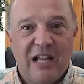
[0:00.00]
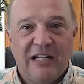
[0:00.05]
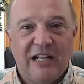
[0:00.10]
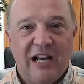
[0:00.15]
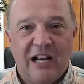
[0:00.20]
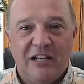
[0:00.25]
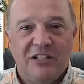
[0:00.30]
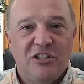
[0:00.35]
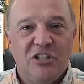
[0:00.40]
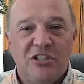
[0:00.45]
I,
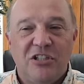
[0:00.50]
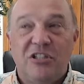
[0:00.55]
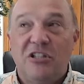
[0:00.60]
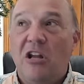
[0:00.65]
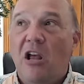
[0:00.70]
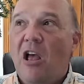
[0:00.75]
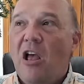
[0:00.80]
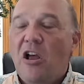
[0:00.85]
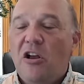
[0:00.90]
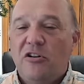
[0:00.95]
I just
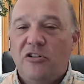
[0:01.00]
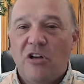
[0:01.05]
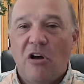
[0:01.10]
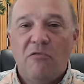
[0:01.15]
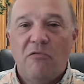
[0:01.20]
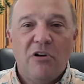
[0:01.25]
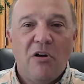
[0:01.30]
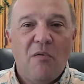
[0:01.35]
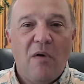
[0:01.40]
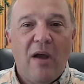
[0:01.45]

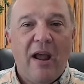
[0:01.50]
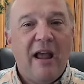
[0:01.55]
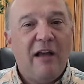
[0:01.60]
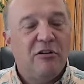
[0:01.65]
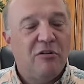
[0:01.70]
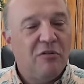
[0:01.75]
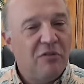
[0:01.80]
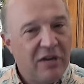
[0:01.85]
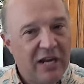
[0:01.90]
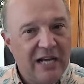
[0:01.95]
don't know how
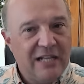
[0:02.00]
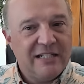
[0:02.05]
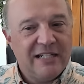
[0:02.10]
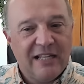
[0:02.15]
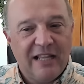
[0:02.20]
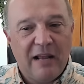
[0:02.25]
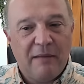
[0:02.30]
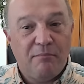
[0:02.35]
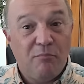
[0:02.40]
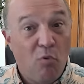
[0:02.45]
you get to
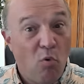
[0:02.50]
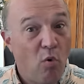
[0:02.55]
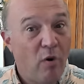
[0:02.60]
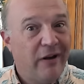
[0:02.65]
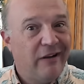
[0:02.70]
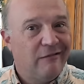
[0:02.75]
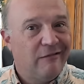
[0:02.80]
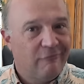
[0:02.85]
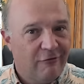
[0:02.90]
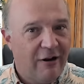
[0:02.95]
that
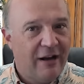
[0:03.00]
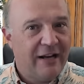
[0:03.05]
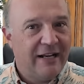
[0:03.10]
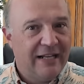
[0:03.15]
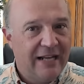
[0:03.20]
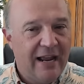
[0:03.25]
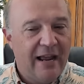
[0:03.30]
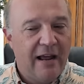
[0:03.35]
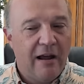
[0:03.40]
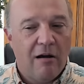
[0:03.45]
point right
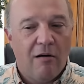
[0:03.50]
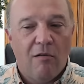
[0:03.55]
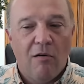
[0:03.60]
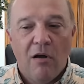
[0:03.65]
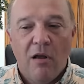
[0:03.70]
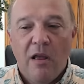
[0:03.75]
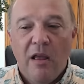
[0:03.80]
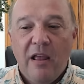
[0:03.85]
now.